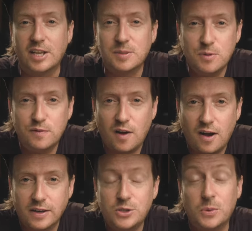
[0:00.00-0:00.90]
Let's move
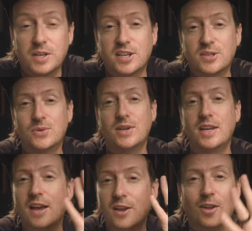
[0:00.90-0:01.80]
on to
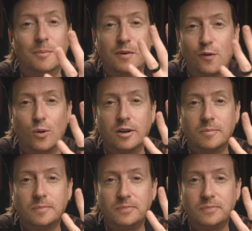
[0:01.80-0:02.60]
accessory number four.